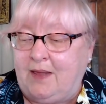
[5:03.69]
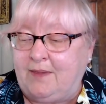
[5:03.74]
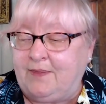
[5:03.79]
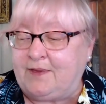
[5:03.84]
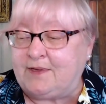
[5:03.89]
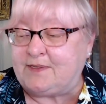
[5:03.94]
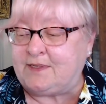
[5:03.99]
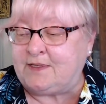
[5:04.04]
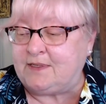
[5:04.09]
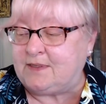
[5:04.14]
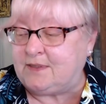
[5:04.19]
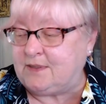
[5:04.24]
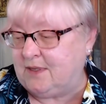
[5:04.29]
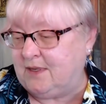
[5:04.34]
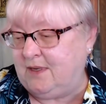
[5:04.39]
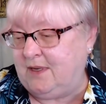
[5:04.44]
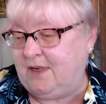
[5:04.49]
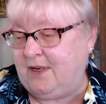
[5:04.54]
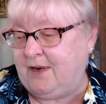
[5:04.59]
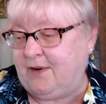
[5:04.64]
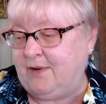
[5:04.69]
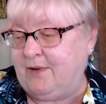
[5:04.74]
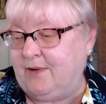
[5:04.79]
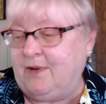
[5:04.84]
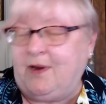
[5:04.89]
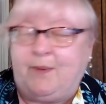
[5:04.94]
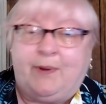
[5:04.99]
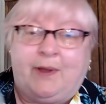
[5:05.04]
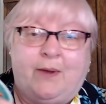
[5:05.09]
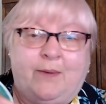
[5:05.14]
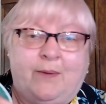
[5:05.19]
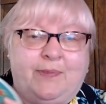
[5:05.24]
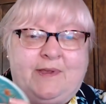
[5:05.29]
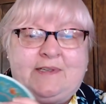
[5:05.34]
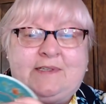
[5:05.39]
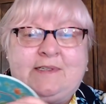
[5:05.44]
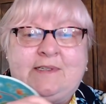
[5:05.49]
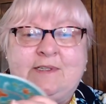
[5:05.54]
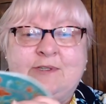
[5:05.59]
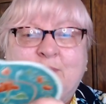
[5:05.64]
This is, here we go.
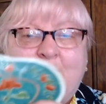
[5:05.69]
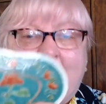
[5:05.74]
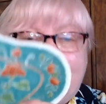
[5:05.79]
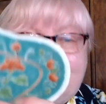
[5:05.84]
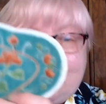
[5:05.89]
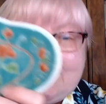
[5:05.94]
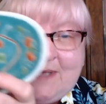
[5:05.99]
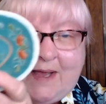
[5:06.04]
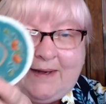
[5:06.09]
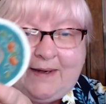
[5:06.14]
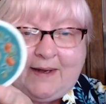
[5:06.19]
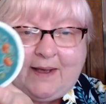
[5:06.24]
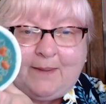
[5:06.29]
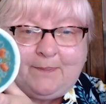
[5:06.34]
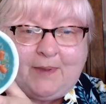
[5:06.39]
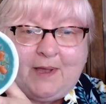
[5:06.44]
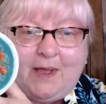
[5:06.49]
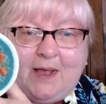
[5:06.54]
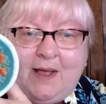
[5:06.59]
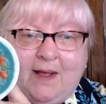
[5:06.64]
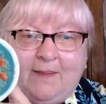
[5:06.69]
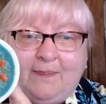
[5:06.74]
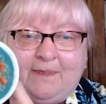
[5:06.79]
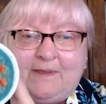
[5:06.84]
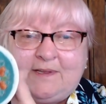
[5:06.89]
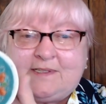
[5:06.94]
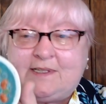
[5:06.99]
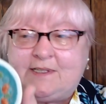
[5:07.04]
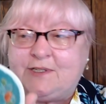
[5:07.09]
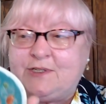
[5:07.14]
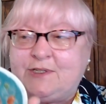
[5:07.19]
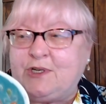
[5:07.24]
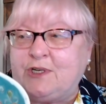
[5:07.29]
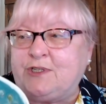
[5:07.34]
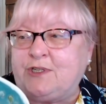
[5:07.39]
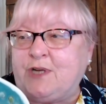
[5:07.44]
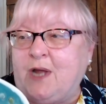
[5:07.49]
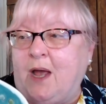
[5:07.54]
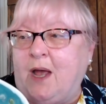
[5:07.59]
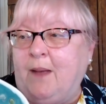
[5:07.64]
This is right side up. This is
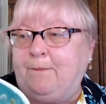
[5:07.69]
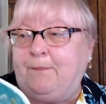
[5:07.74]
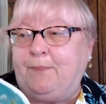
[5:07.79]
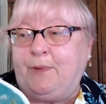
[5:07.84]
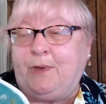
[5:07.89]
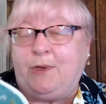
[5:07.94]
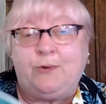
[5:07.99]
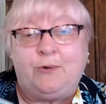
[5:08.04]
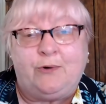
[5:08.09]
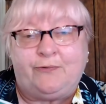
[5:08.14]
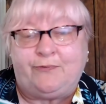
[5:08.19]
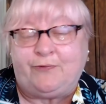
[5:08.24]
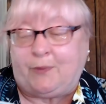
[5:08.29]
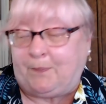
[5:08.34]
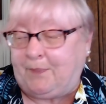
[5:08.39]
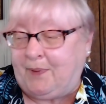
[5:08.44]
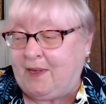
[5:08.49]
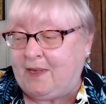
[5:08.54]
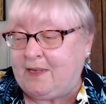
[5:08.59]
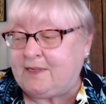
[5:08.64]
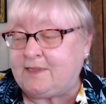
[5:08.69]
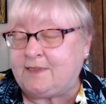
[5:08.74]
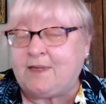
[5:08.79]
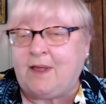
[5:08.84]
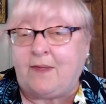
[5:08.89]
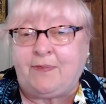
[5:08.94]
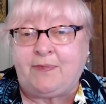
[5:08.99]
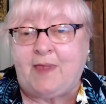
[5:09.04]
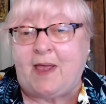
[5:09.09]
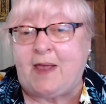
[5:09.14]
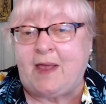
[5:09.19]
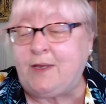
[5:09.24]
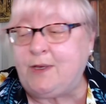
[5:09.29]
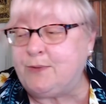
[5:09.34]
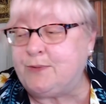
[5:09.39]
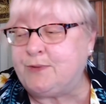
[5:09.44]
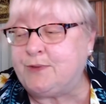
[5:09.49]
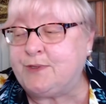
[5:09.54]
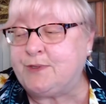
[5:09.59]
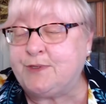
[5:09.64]
just a beautiful piece. Thank
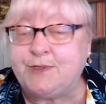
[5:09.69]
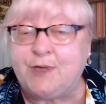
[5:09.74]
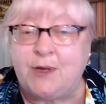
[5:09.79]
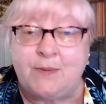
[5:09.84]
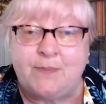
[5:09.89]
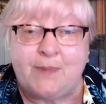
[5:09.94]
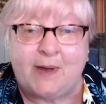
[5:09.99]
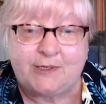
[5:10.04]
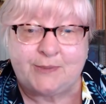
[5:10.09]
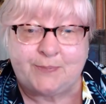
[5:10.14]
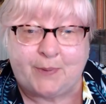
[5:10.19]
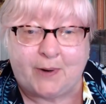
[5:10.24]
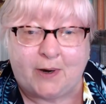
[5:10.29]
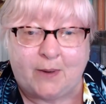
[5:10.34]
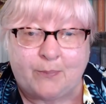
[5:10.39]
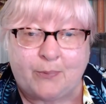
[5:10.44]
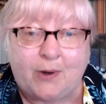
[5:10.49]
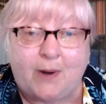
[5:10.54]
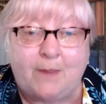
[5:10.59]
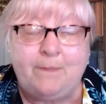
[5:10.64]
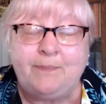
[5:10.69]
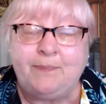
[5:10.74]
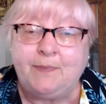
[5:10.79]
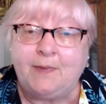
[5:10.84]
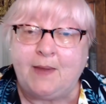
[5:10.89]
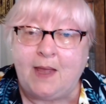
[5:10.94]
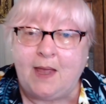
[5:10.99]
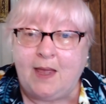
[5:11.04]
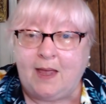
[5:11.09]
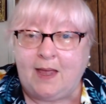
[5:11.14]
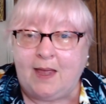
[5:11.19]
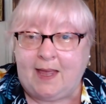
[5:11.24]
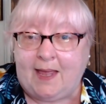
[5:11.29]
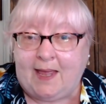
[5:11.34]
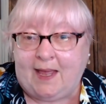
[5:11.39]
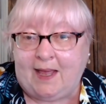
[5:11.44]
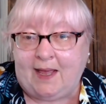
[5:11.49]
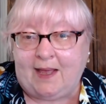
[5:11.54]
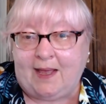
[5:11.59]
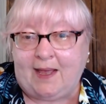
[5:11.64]
you so much, Barbara.
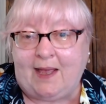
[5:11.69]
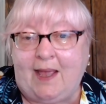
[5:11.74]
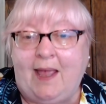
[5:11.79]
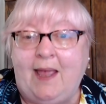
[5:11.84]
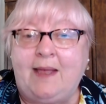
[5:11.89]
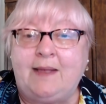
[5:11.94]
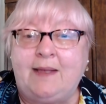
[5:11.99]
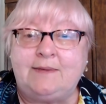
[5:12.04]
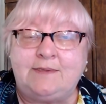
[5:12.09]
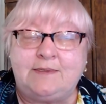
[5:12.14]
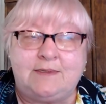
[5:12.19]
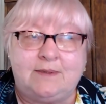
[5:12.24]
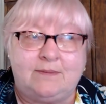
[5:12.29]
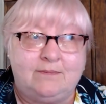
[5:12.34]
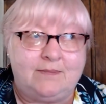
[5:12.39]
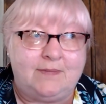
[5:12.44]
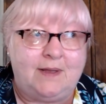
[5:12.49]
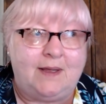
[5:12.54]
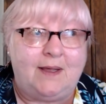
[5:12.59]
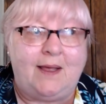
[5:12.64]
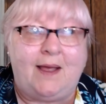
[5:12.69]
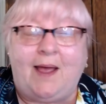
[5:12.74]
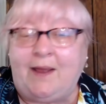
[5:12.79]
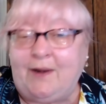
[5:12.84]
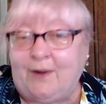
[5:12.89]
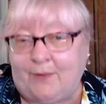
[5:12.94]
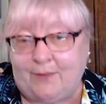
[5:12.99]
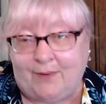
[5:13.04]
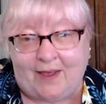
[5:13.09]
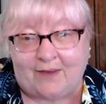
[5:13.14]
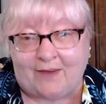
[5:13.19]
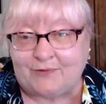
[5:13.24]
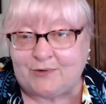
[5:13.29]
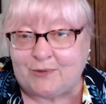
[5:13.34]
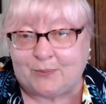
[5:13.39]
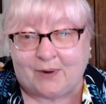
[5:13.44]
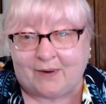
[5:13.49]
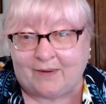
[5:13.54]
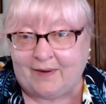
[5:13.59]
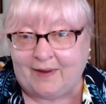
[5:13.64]
And I don't have to
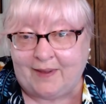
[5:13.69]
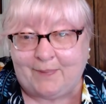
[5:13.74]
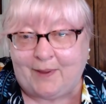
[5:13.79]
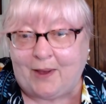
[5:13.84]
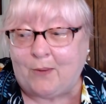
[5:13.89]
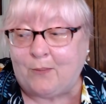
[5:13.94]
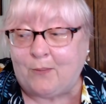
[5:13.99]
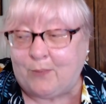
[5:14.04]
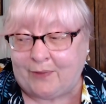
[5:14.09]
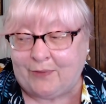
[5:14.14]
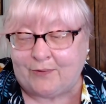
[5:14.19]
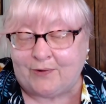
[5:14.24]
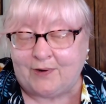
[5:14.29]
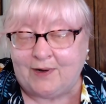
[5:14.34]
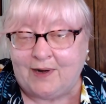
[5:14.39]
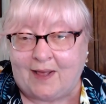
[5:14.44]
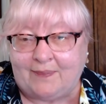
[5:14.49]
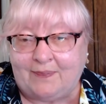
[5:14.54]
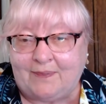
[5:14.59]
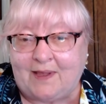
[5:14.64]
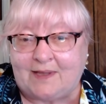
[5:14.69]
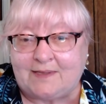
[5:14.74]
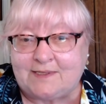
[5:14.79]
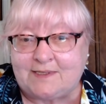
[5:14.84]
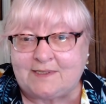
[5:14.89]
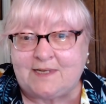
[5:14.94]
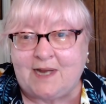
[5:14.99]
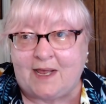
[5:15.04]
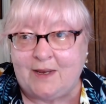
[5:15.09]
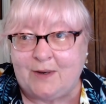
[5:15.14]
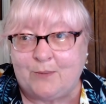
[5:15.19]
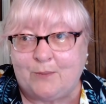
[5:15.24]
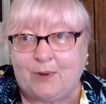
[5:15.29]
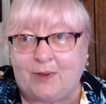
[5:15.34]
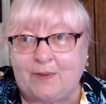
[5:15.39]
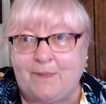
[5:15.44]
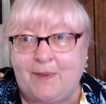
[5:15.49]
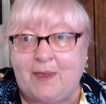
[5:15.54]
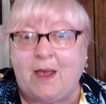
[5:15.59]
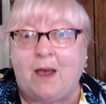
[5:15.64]
worry about whether or not that's staying
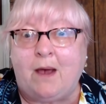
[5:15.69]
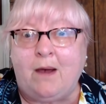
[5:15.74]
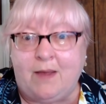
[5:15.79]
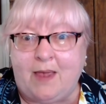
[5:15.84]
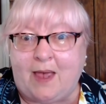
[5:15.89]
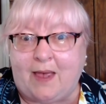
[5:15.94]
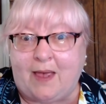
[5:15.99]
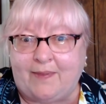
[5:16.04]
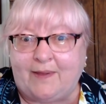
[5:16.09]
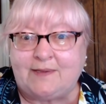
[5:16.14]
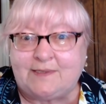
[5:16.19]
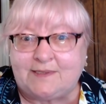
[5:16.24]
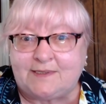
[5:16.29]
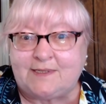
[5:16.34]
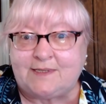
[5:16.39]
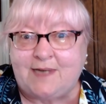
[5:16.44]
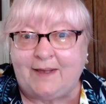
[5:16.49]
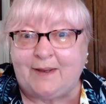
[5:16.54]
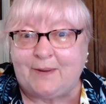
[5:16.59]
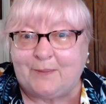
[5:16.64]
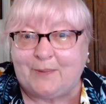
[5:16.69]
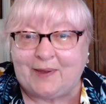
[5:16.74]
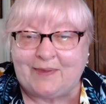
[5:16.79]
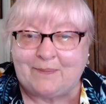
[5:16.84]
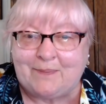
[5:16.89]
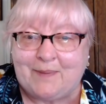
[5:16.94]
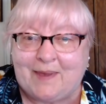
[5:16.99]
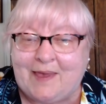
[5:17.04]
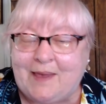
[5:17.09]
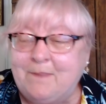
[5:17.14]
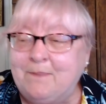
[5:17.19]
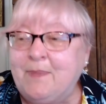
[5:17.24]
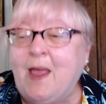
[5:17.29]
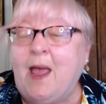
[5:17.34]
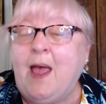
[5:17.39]
with me. Oh yeah, that's staying with me.